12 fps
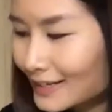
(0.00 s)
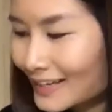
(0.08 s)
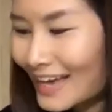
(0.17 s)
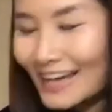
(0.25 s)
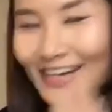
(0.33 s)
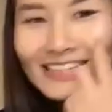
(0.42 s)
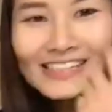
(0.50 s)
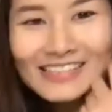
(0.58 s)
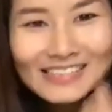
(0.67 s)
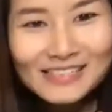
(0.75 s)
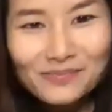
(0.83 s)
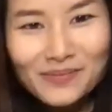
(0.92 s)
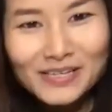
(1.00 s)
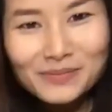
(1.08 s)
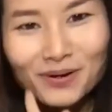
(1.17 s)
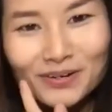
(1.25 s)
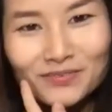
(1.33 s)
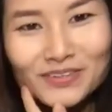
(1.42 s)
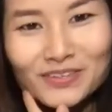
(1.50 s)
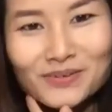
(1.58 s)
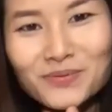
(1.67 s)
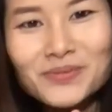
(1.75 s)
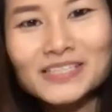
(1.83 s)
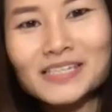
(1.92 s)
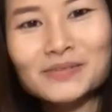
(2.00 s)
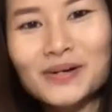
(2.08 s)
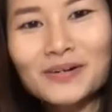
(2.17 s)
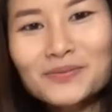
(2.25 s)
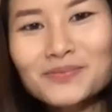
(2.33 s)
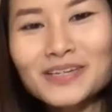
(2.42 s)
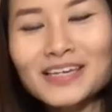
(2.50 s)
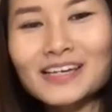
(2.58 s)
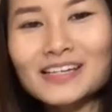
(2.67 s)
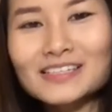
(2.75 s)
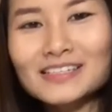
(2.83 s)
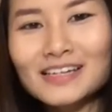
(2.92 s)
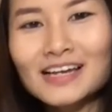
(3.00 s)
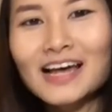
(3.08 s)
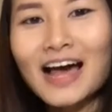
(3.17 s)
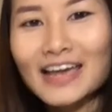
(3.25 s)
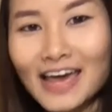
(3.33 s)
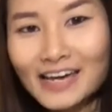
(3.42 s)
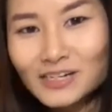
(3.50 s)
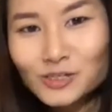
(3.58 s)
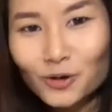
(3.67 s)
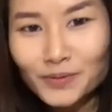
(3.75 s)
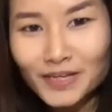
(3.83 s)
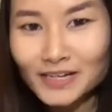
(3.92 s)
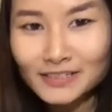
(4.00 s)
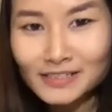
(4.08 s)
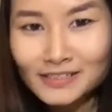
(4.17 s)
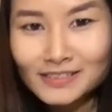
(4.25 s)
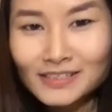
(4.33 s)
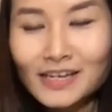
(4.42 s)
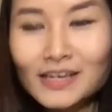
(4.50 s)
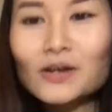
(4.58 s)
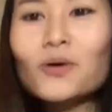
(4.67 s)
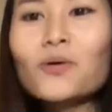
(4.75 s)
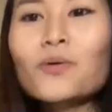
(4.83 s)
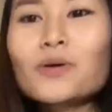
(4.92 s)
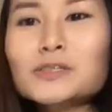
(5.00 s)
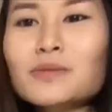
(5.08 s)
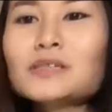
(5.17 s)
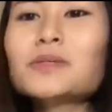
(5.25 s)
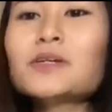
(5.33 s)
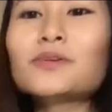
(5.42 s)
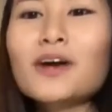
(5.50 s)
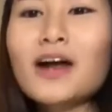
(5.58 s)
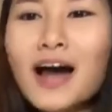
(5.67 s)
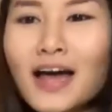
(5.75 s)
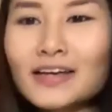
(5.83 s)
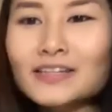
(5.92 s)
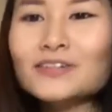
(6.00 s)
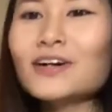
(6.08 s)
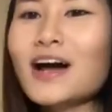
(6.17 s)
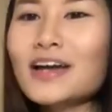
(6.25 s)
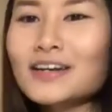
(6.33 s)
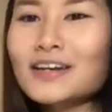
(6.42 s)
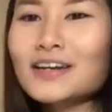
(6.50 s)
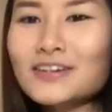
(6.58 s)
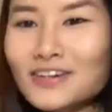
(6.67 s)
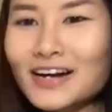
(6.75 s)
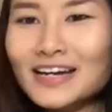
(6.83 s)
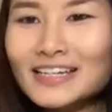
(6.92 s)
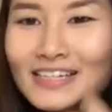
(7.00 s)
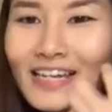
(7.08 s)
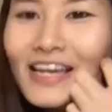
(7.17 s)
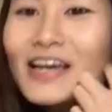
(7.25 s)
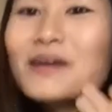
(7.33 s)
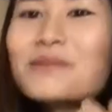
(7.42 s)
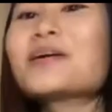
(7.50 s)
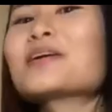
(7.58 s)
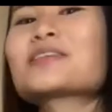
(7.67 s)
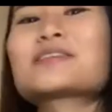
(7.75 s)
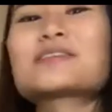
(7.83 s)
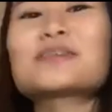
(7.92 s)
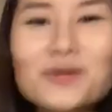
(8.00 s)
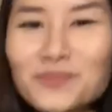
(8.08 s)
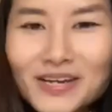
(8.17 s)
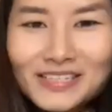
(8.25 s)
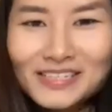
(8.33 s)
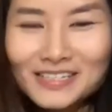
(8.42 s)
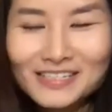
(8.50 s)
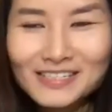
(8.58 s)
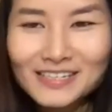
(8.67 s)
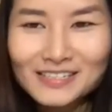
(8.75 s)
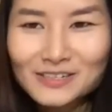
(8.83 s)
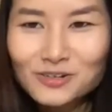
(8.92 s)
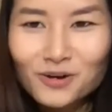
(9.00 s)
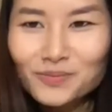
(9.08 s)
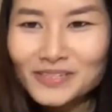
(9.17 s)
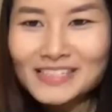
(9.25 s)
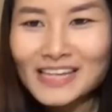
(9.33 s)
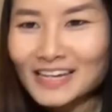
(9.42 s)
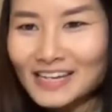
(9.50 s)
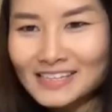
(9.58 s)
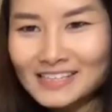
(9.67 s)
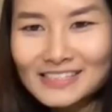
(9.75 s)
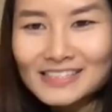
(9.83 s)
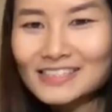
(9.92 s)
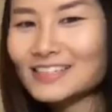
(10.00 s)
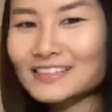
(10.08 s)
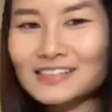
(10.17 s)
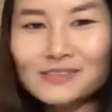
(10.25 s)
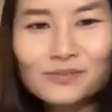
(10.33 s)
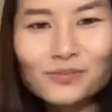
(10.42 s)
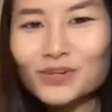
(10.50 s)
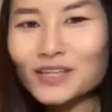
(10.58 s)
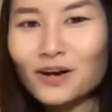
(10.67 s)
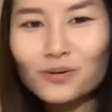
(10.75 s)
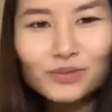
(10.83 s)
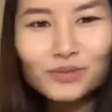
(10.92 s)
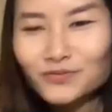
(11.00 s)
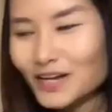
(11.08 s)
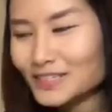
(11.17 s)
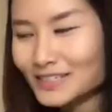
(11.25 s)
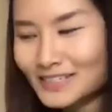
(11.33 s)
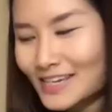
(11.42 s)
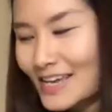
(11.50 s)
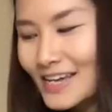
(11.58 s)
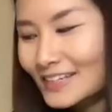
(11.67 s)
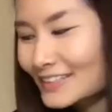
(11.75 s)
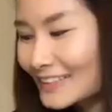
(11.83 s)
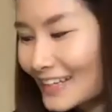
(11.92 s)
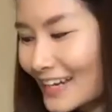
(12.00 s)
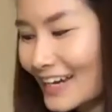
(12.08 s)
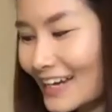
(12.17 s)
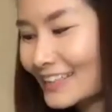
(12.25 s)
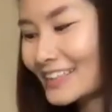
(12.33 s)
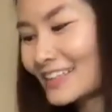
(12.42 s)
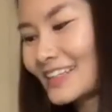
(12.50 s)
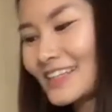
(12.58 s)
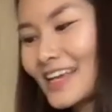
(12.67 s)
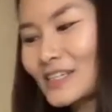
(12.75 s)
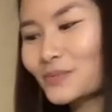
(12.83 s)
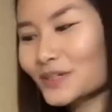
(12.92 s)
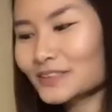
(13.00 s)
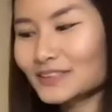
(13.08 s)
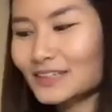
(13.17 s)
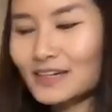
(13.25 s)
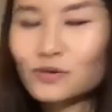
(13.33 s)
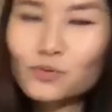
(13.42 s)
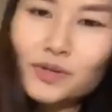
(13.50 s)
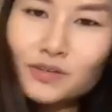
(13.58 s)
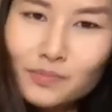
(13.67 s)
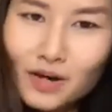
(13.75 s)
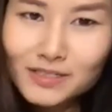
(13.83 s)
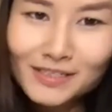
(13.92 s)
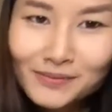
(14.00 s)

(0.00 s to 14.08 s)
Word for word: And I think this is the best part of the Thermomix as well, because I hate chopping onions. It always makes me cry and cry and cry. But Thermomix just does a job in seconds and then without all the fuss and tear. Um, next one will be butter.